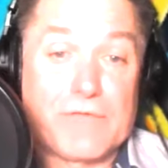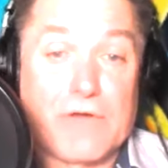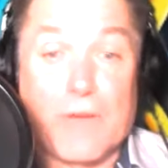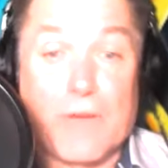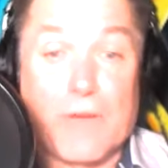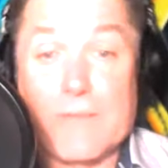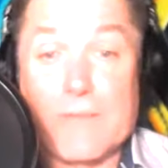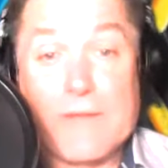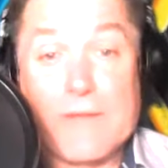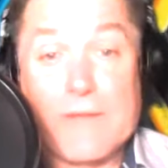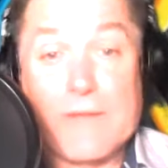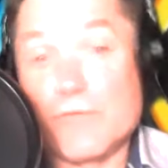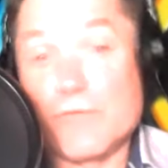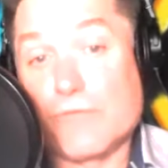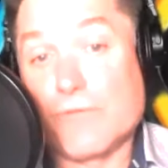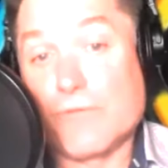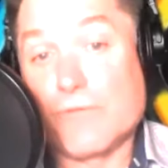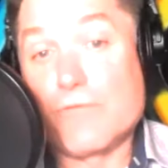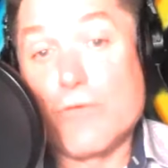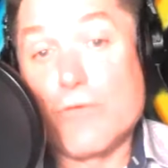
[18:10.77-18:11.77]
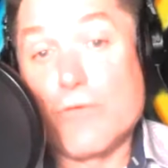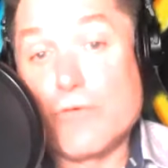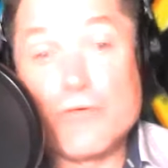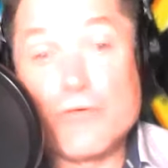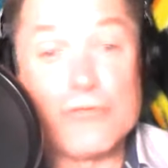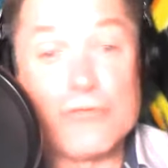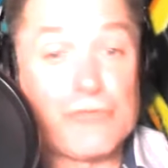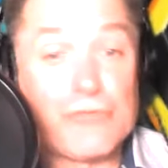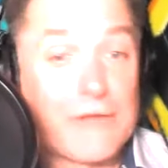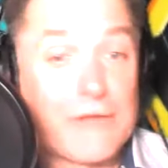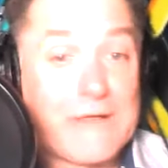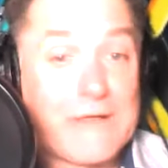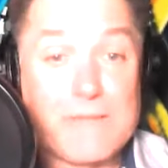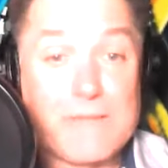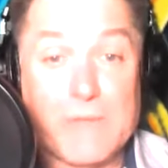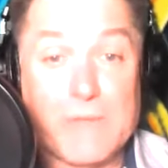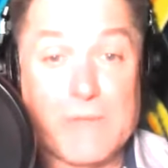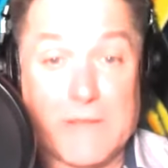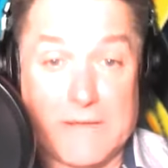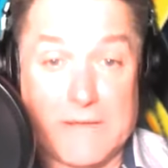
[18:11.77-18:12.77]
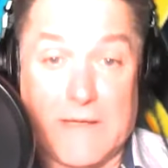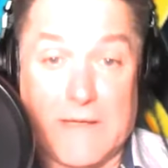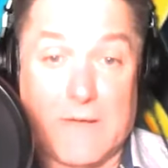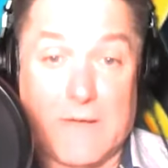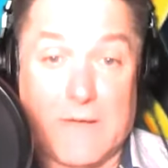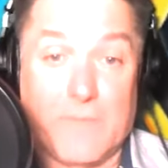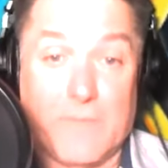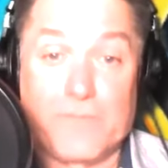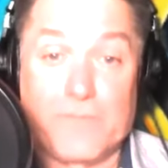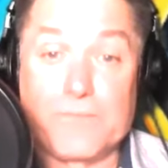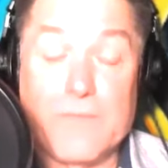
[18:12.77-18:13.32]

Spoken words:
carpet that was of no use to anybody now